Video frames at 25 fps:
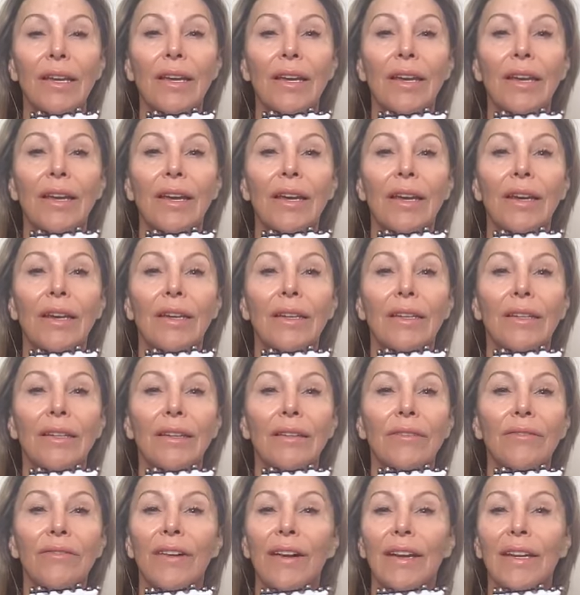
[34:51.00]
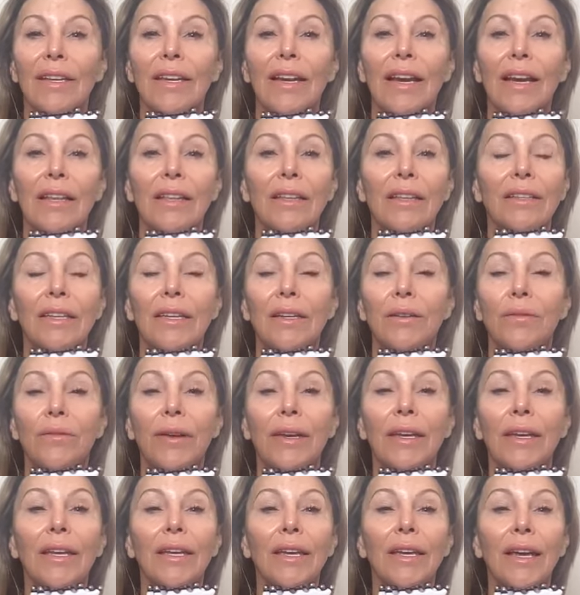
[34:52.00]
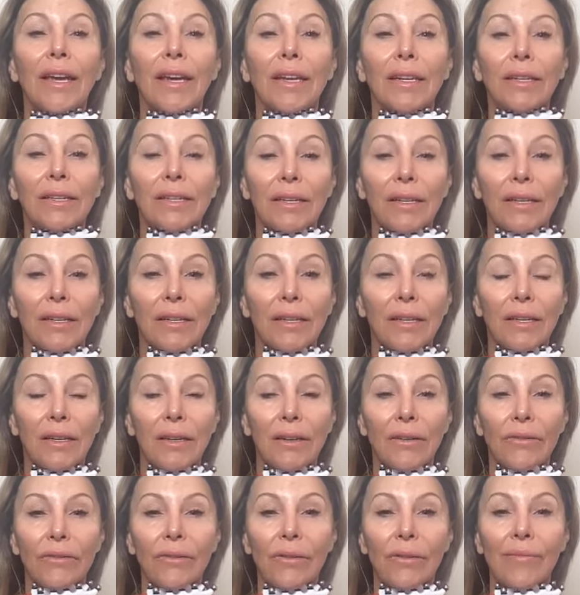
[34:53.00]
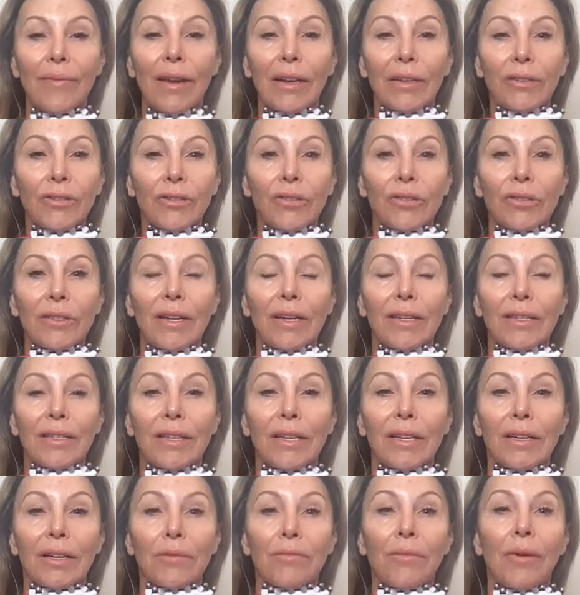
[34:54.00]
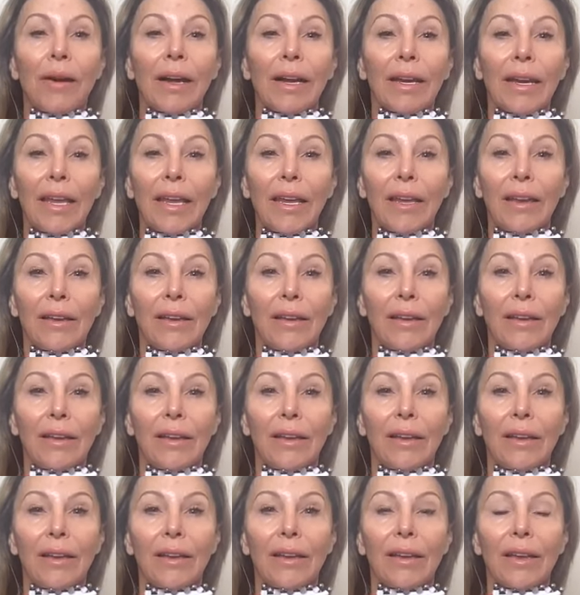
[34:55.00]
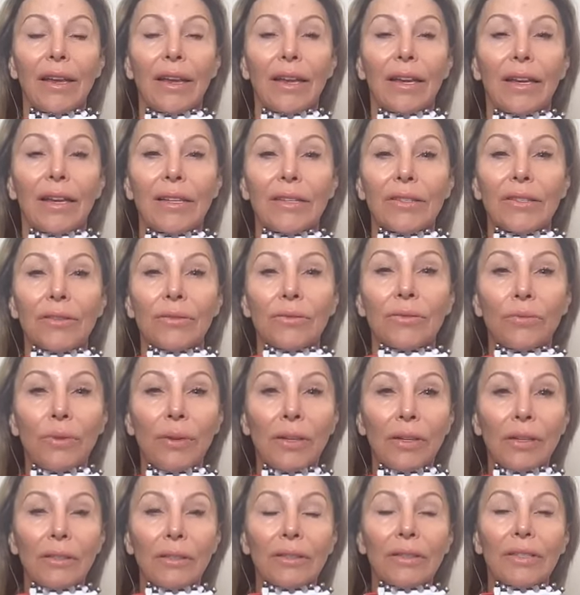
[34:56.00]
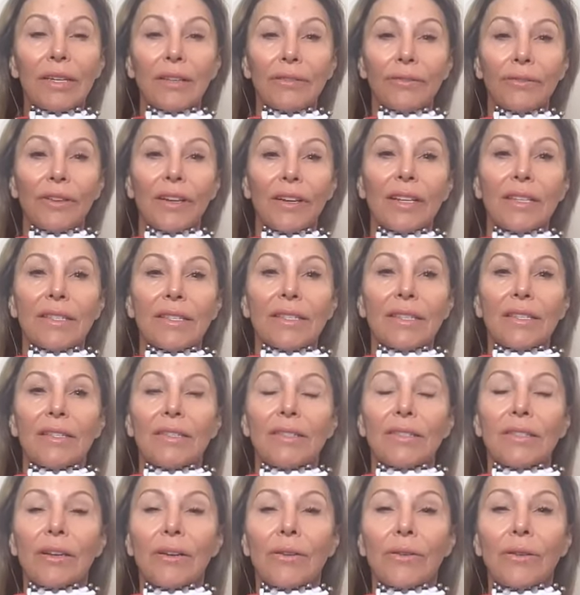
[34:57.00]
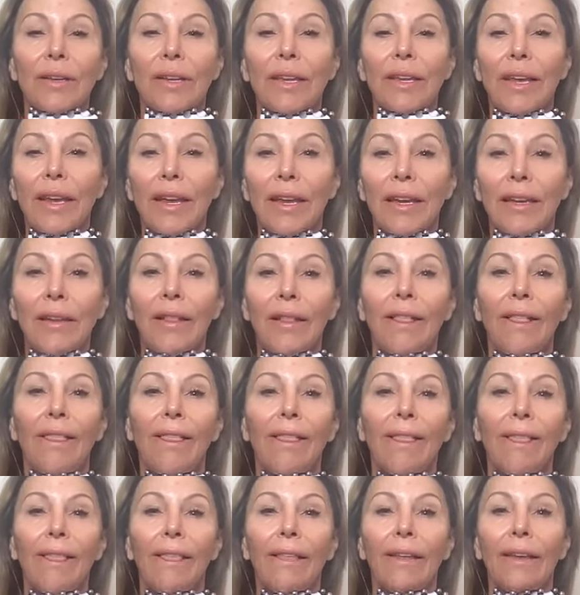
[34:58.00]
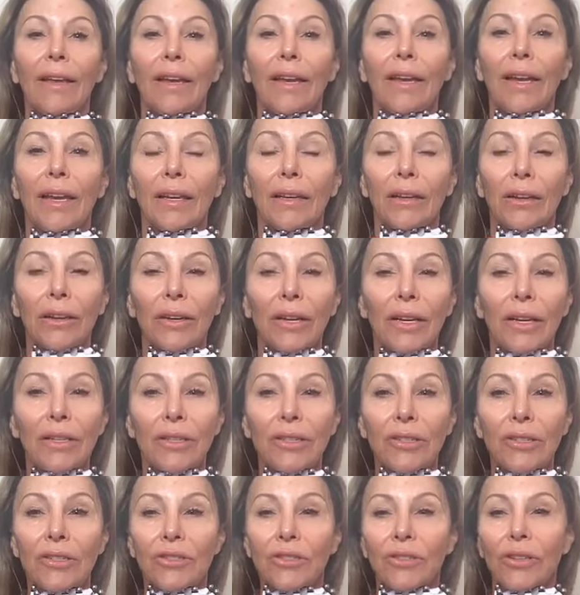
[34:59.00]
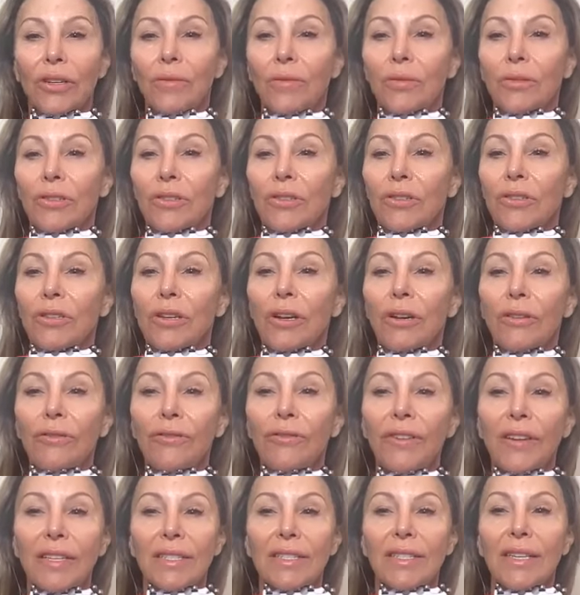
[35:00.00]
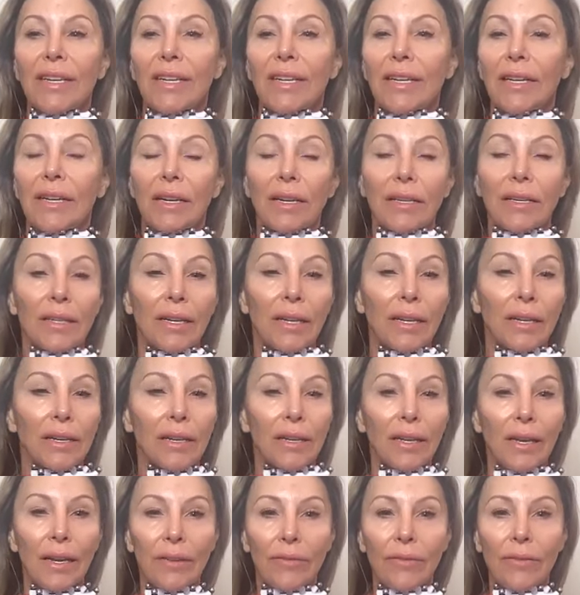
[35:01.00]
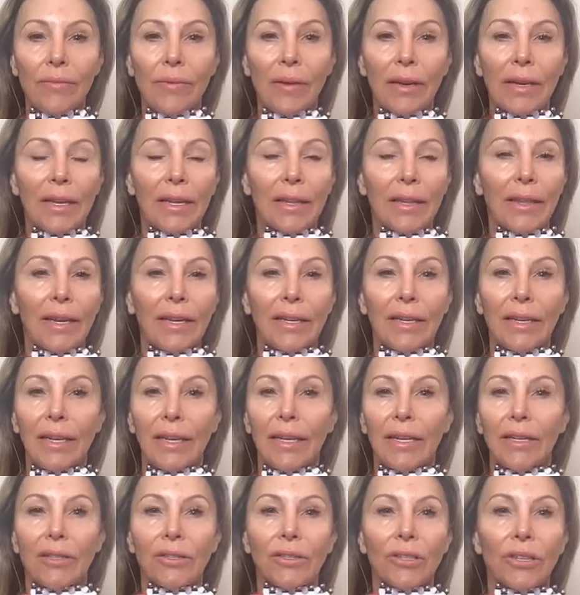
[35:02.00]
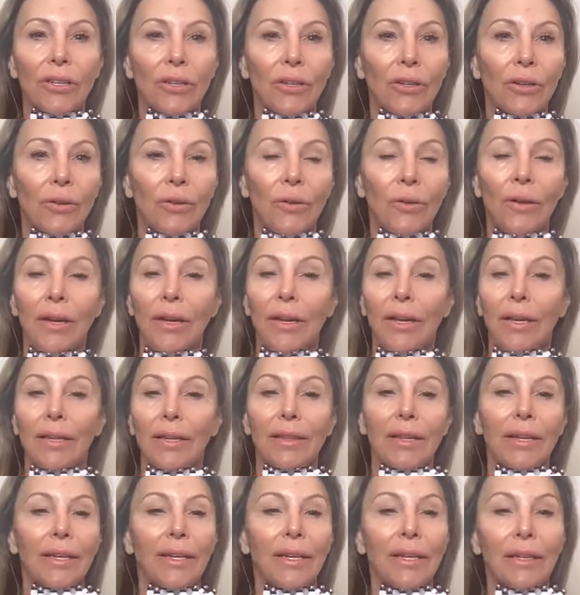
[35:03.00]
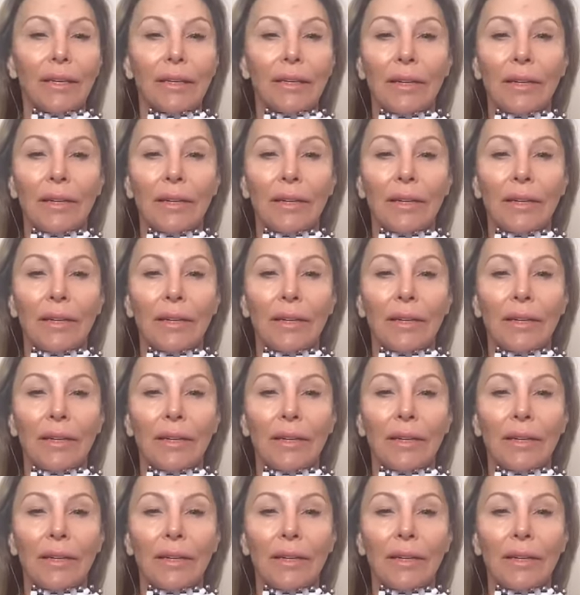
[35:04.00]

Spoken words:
and vitality we get from exercising our body. And it's a real difference. And so again, in our industry, we're so fixated on telling everybody they need